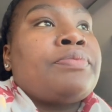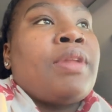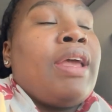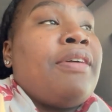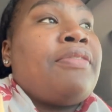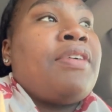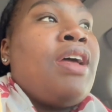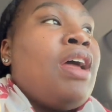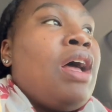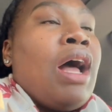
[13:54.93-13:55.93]

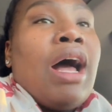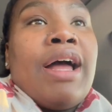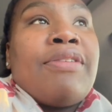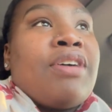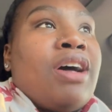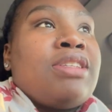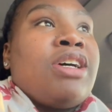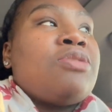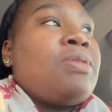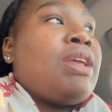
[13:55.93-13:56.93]
if God
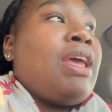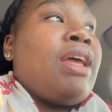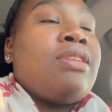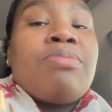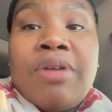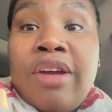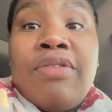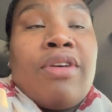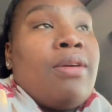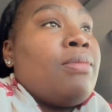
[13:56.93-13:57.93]
tells me again, pray
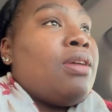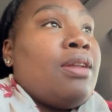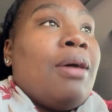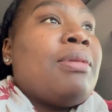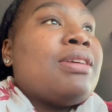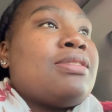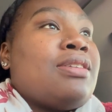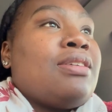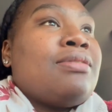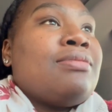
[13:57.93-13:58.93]
for him, then I'm
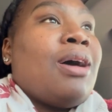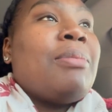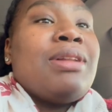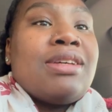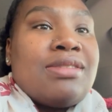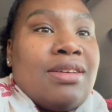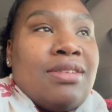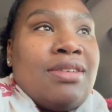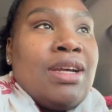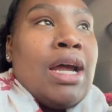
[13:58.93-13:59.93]
listening. I'm gonna
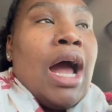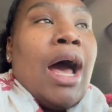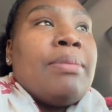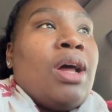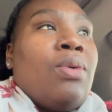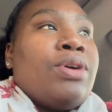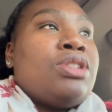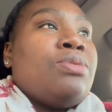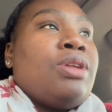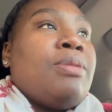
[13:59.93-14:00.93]
listen. I'm not one
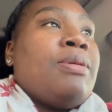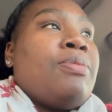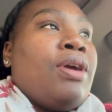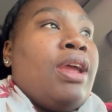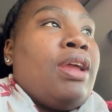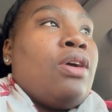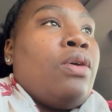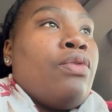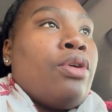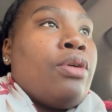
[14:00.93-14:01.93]
to really be praying
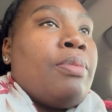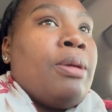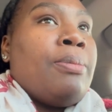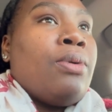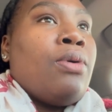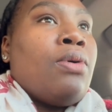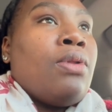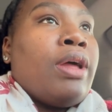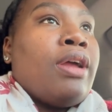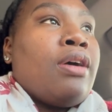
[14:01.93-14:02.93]
over people, like,